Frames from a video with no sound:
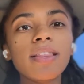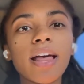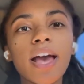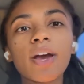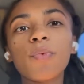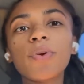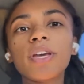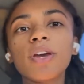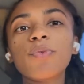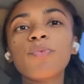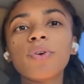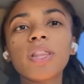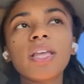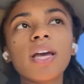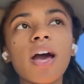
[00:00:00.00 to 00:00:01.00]
Like, we
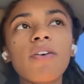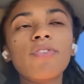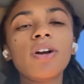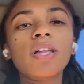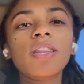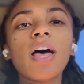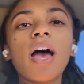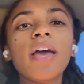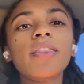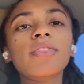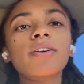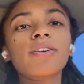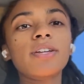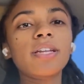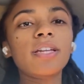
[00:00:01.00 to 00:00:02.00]
can really cover a lot
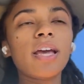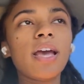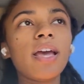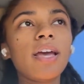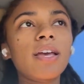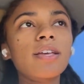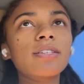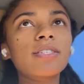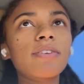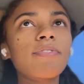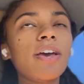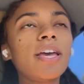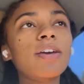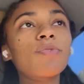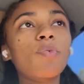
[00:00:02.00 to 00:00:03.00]
in 30 days
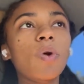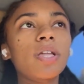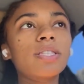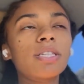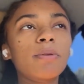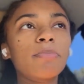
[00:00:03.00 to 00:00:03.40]
if I give one